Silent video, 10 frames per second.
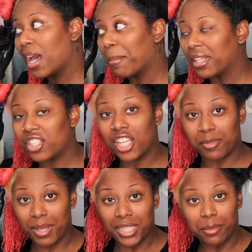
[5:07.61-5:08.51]
I'm about to
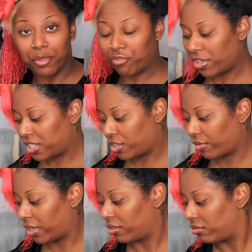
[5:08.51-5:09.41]
change my name to Frizzy
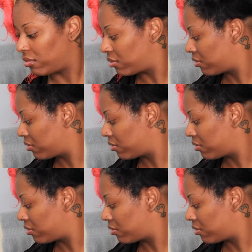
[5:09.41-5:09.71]
Crinkles.